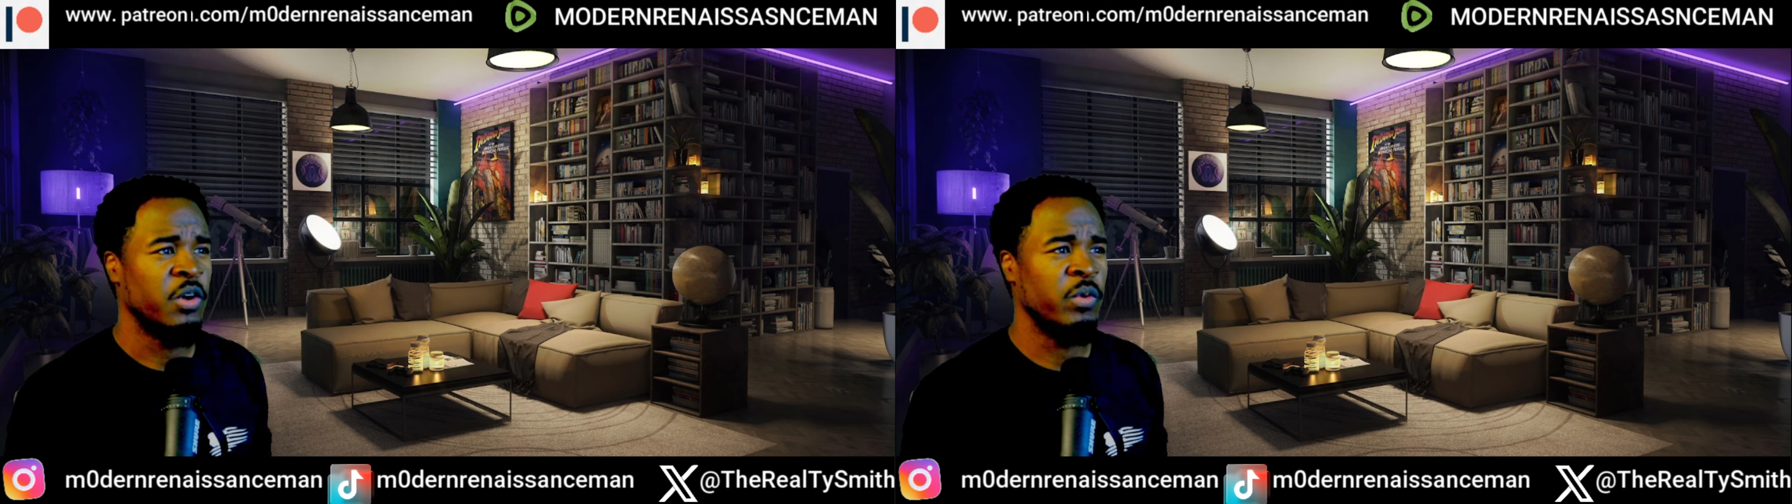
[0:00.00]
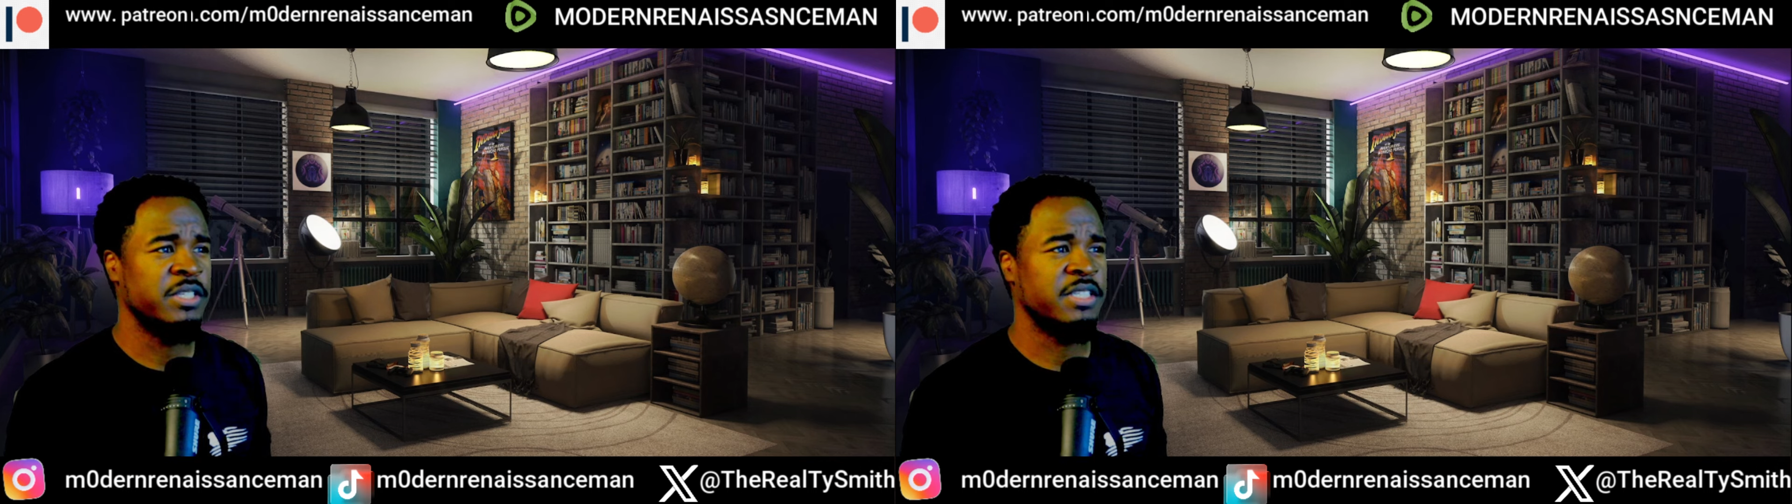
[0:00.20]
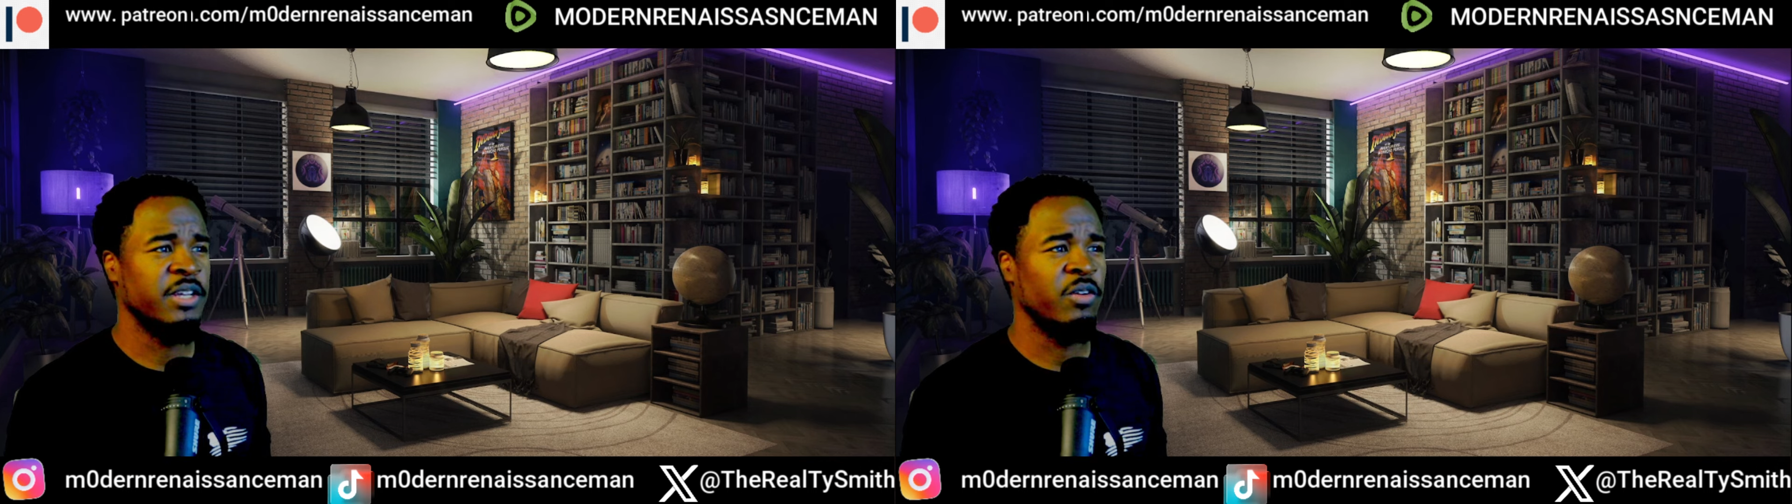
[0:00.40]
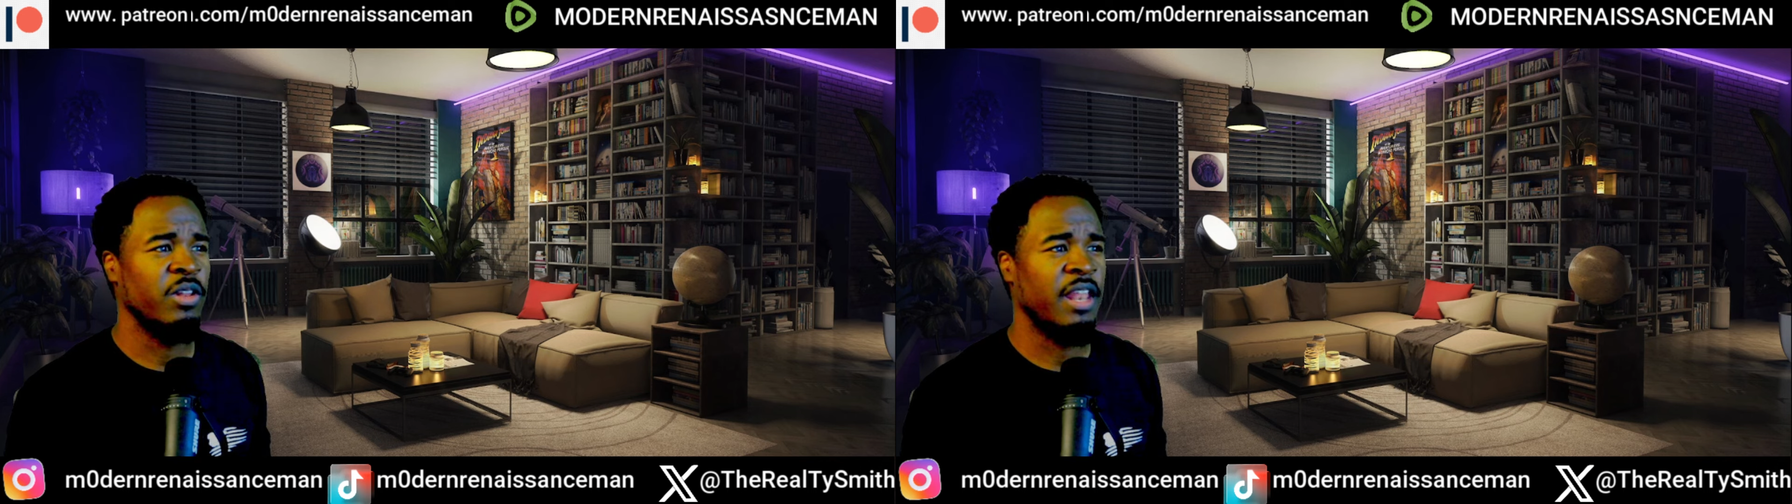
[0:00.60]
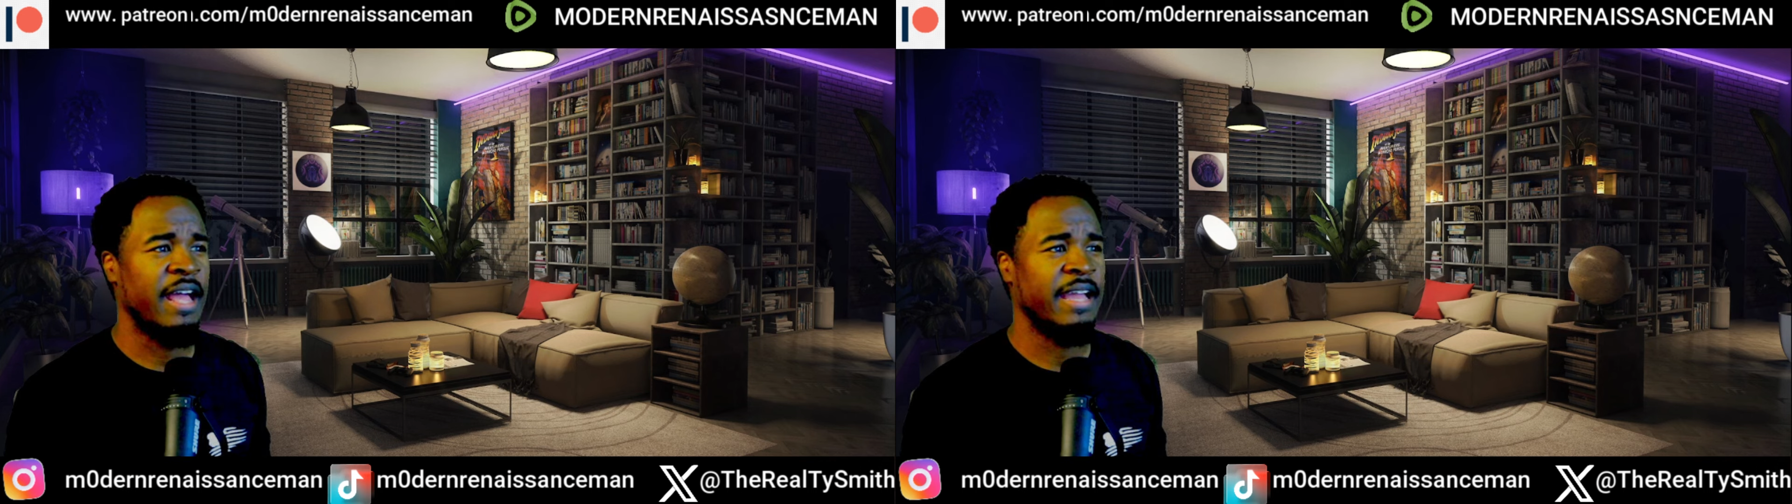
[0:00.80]
We
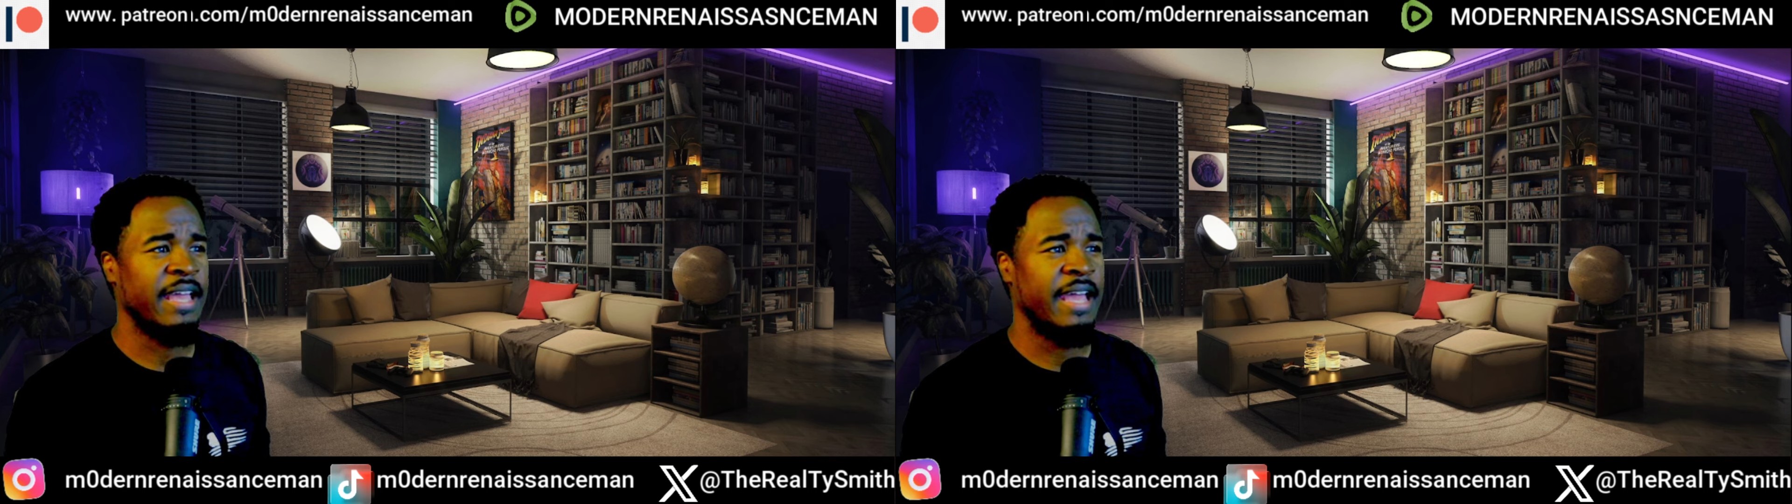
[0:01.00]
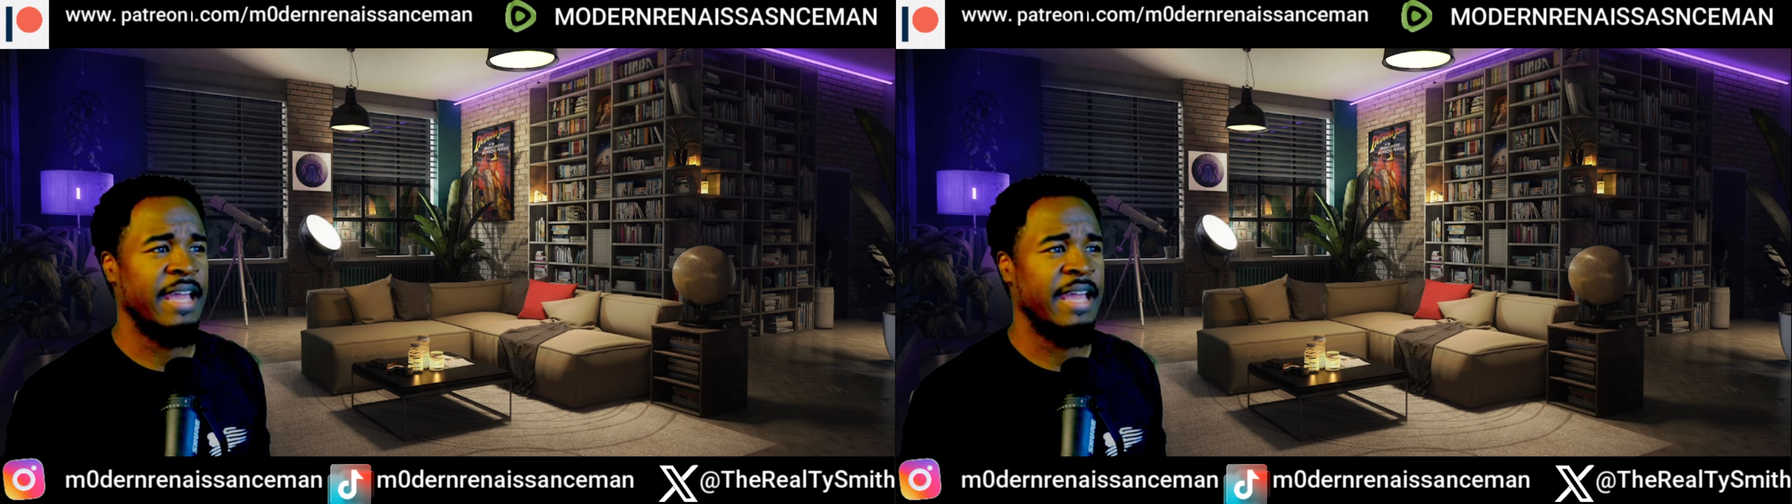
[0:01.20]
still like